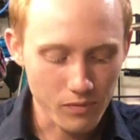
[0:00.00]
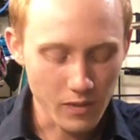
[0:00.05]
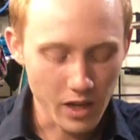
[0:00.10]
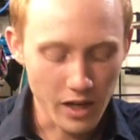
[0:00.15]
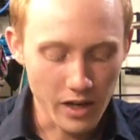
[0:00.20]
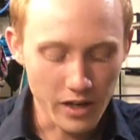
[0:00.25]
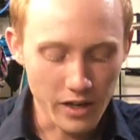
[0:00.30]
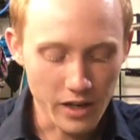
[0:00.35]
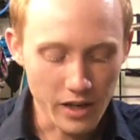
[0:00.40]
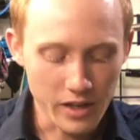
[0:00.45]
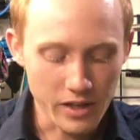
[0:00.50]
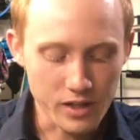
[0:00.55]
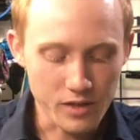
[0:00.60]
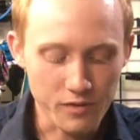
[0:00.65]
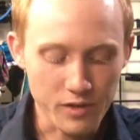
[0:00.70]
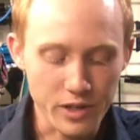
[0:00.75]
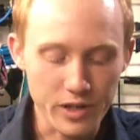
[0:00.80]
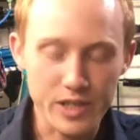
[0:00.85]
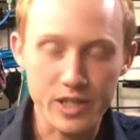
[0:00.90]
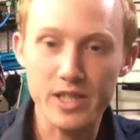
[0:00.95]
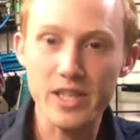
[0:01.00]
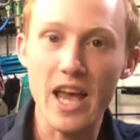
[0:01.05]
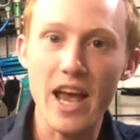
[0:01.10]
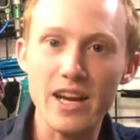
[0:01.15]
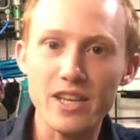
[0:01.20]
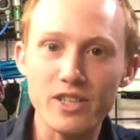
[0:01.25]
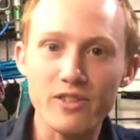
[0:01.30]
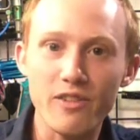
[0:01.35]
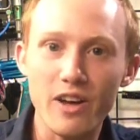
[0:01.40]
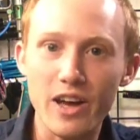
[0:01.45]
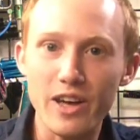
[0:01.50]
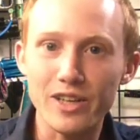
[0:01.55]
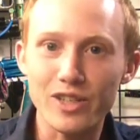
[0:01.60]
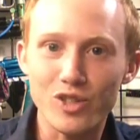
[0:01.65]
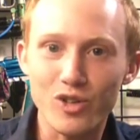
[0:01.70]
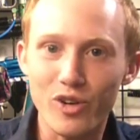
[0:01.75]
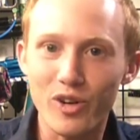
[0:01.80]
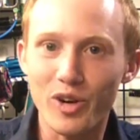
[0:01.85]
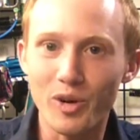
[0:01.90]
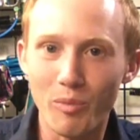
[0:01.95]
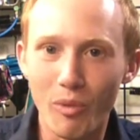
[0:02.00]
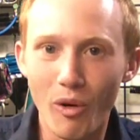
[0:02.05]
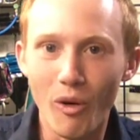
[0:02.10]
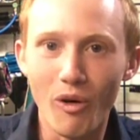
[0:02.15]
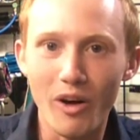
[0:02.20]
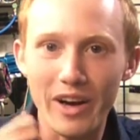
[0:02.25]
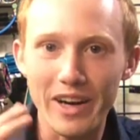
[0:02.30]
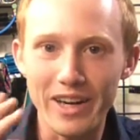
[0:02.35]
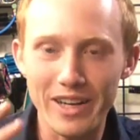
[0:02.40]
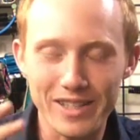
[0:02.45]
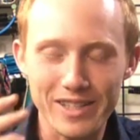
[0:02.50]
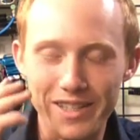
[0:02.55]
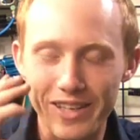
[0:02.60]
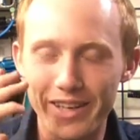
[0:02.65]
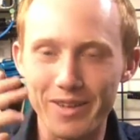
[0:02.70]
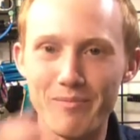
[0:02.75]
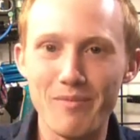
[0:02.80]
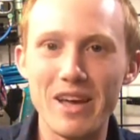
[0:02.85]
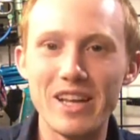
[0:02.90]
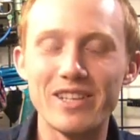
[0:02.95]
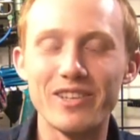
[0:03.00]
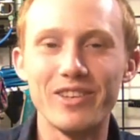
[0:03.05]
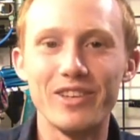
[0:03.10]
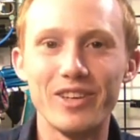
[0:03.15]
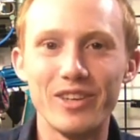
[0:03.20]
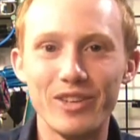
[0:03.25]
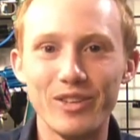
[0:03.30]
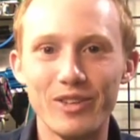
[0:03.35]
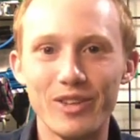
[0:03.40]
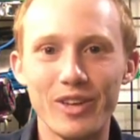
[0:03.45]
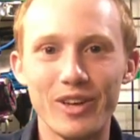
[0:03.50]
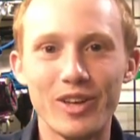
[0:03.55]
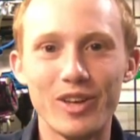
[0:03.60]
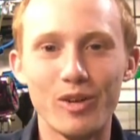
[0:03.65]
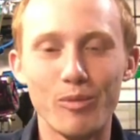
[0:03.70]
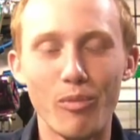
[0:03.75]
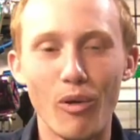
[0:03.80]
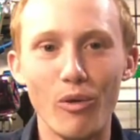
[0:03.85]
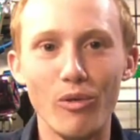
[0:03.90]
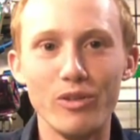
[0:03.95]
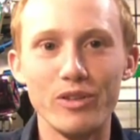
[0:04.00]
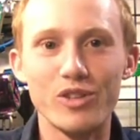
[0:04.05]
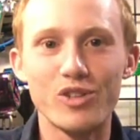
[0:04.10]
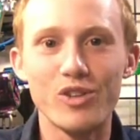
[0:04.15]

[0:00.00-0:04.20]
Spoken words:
and it's a very satisfying trigger pull, I guess, like mentally, like you're pulling the